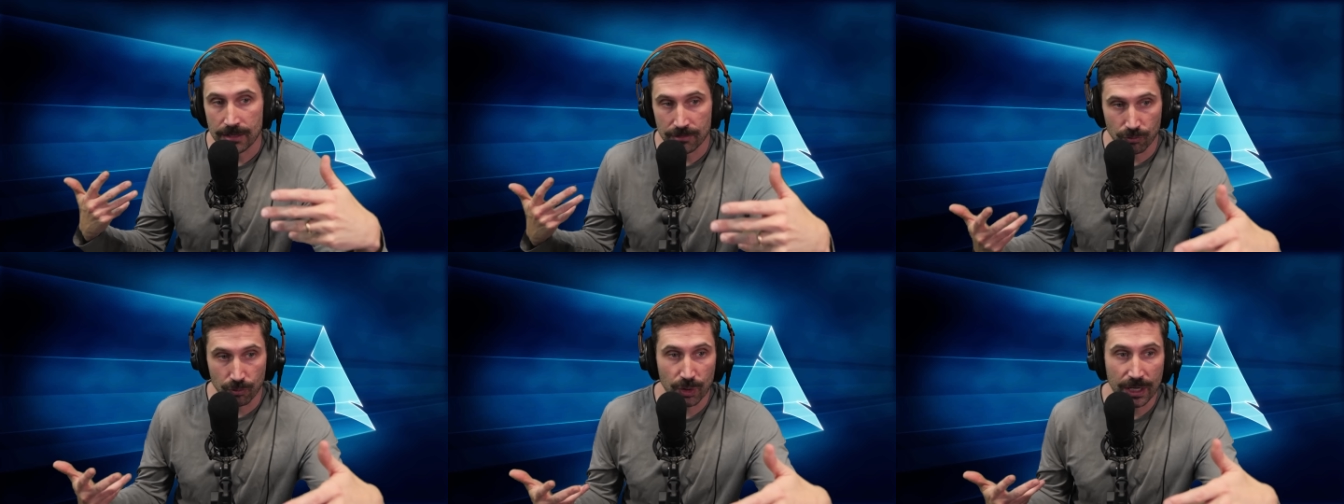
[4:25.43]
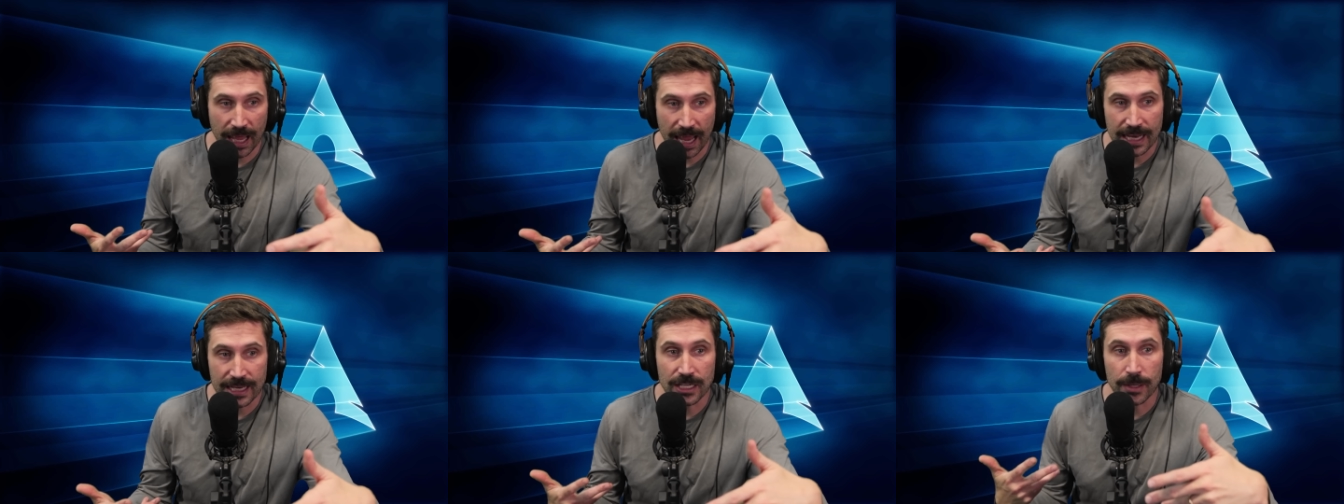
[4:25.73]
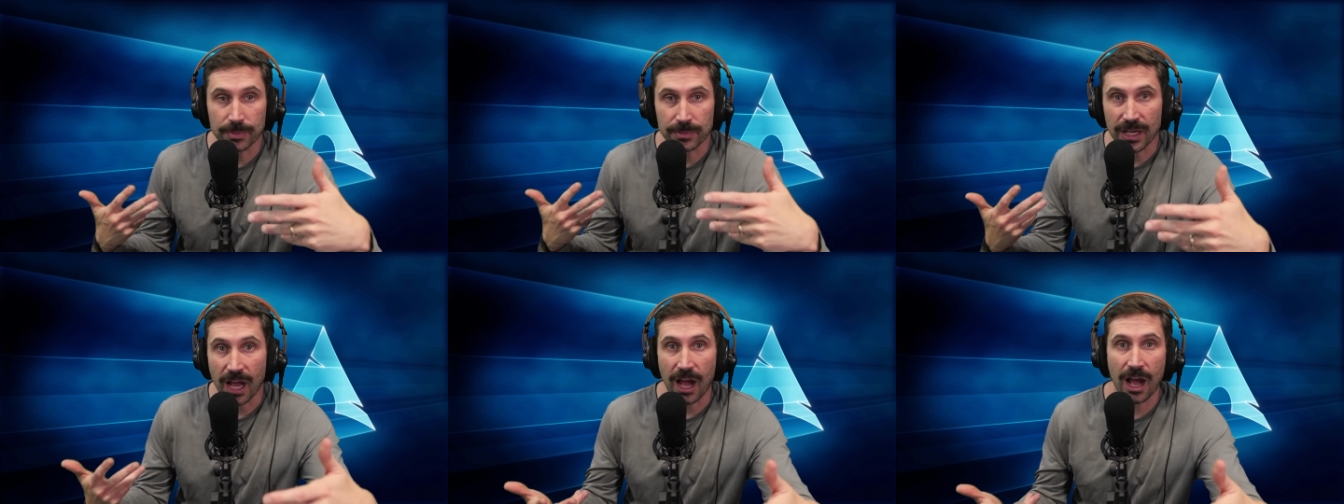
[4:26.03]
would end
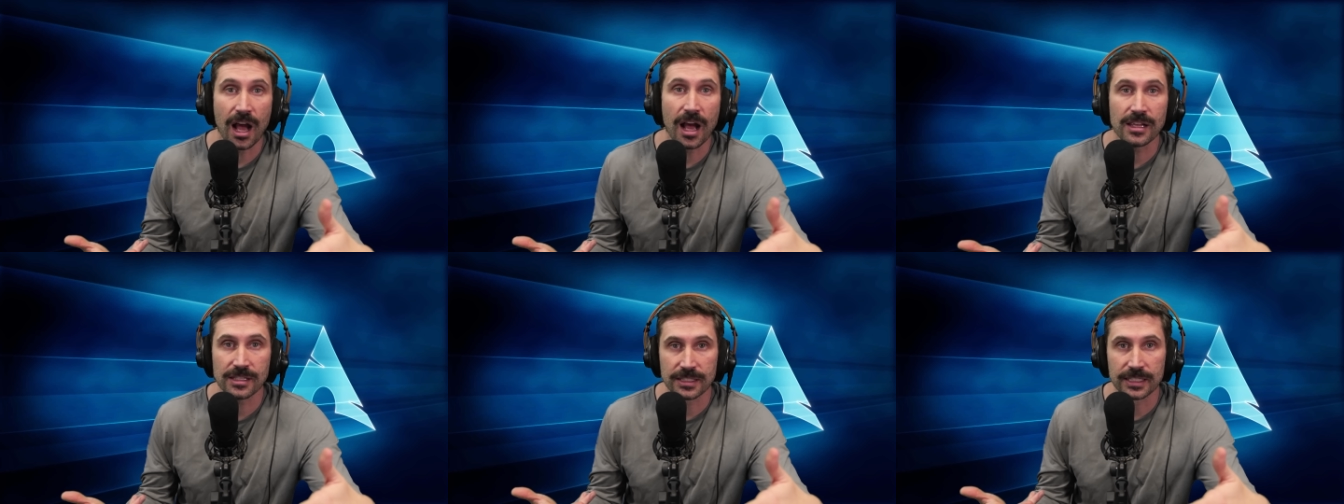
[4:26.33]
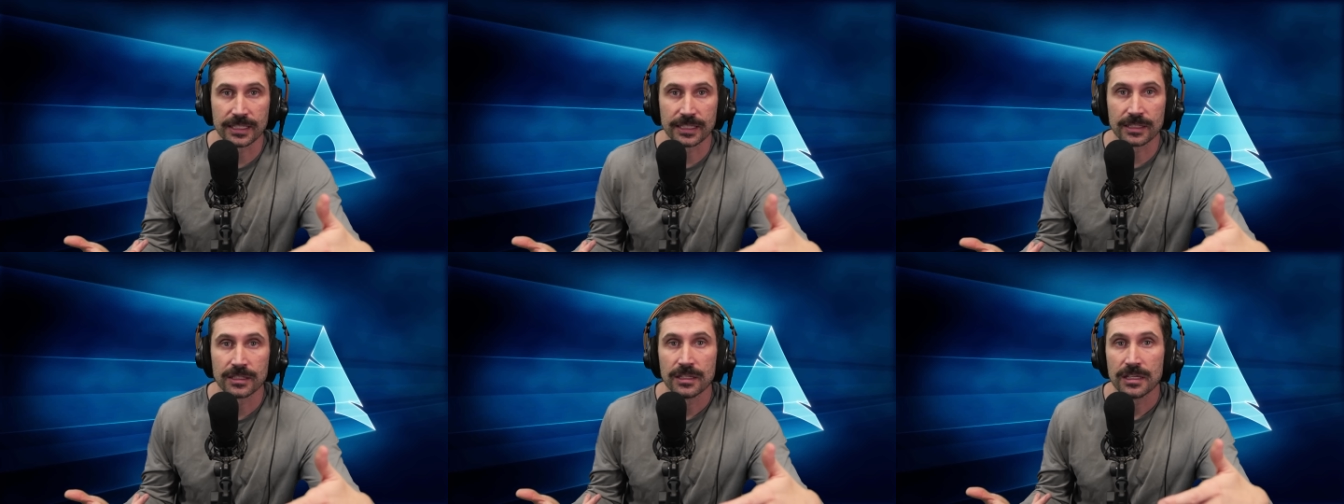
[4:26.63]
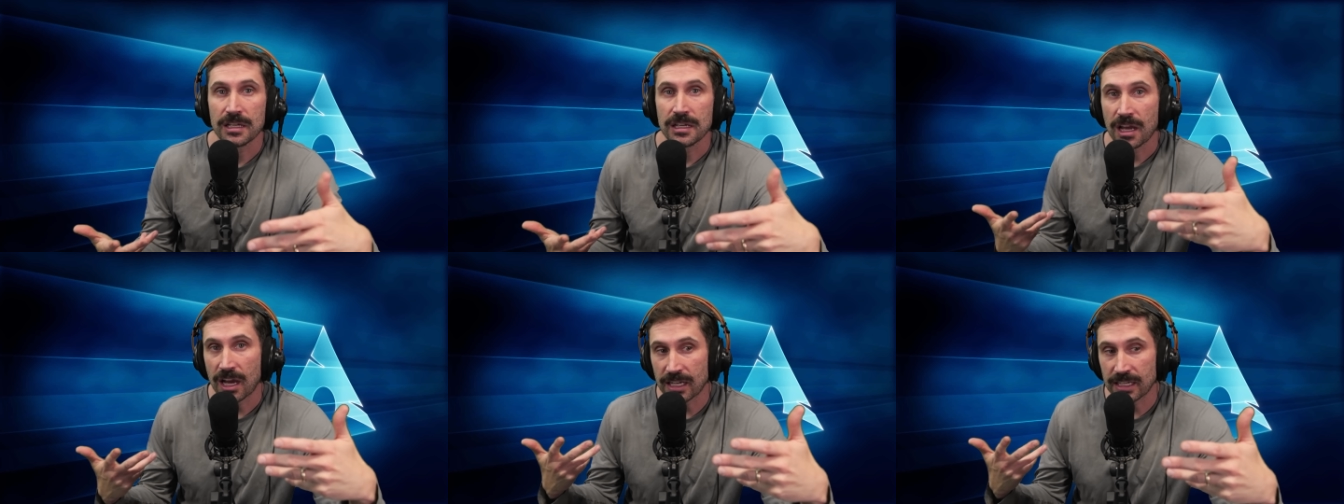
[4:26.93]
up costing
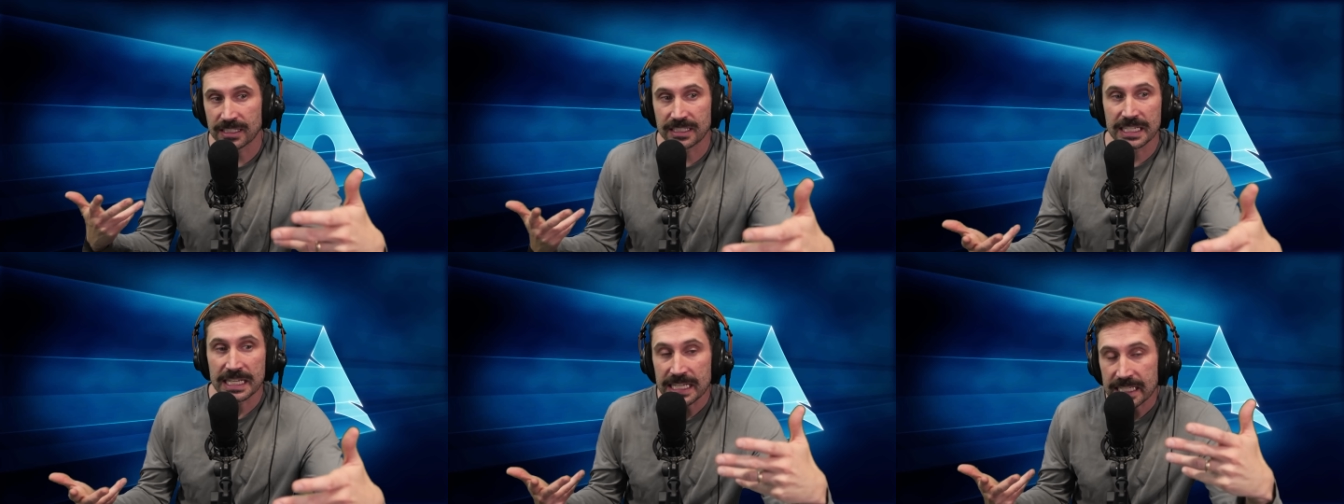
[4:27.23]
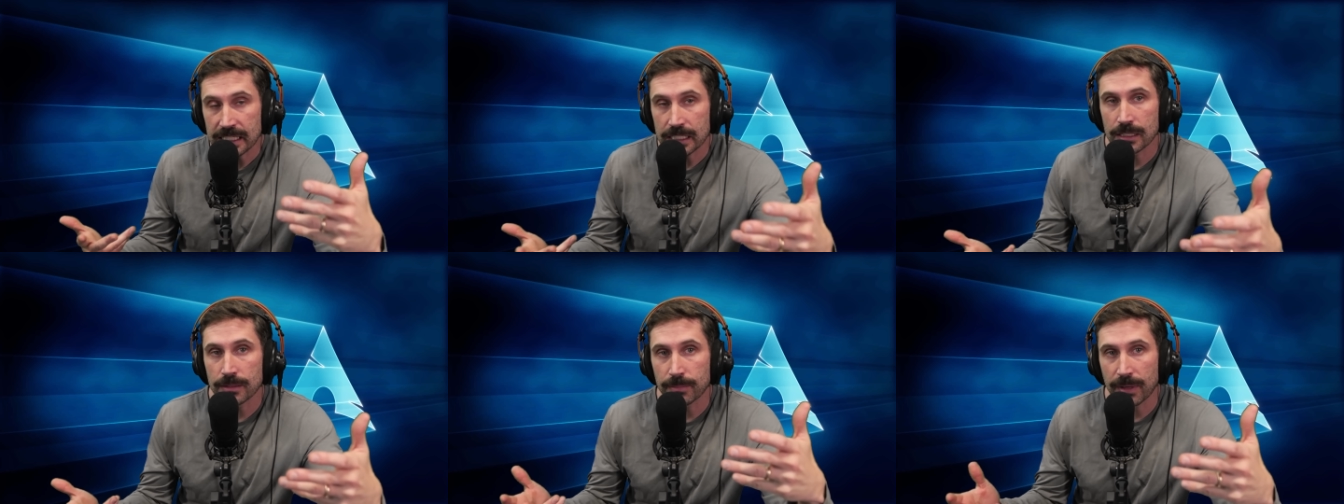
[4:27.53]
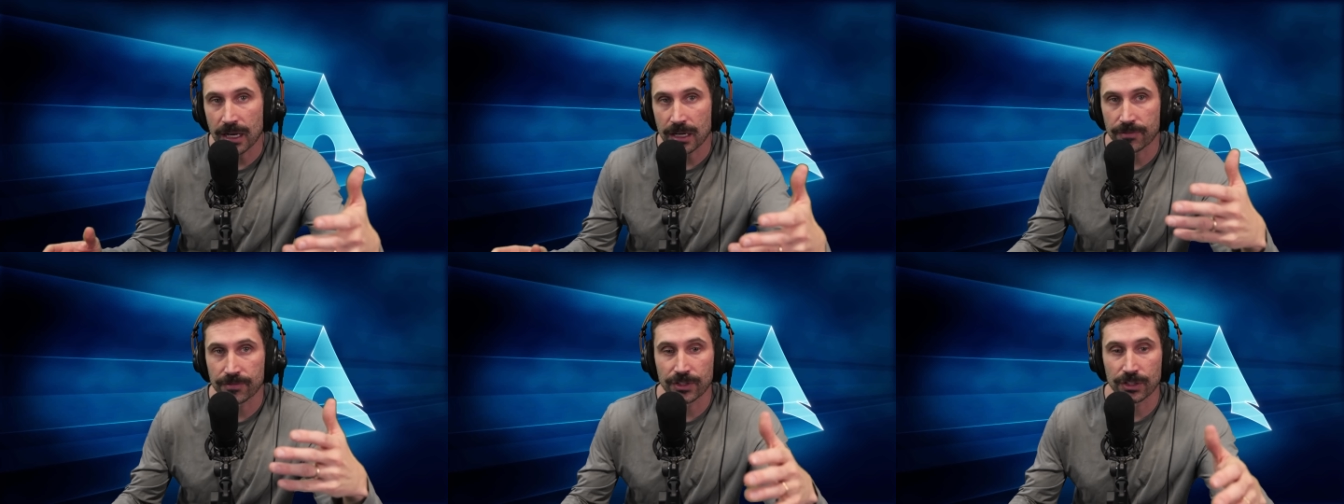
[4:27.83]
a decent
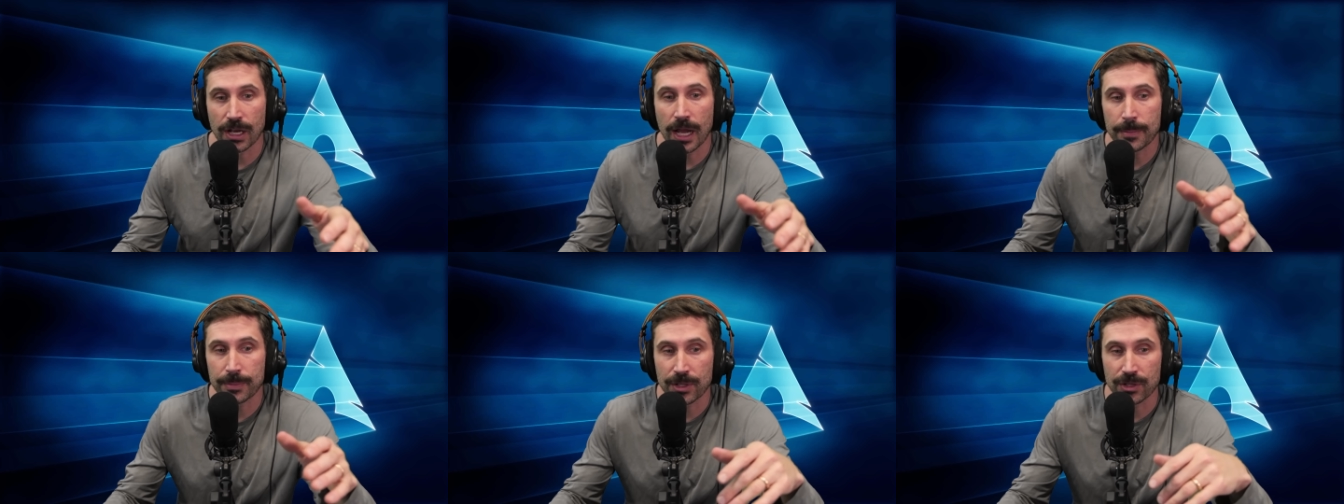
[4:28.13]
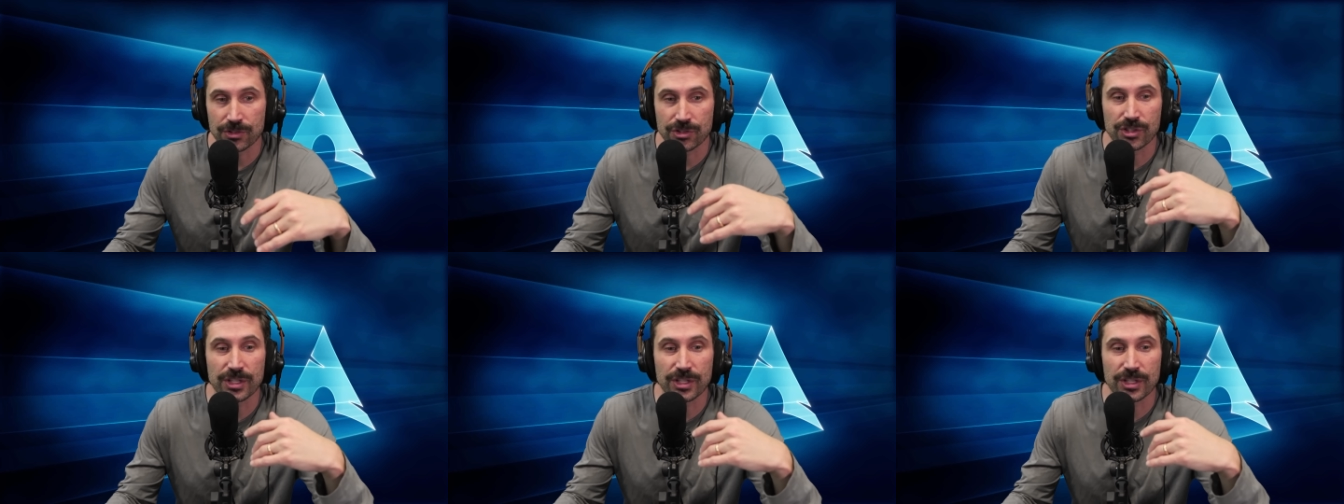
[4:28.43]
amount of your opcodes.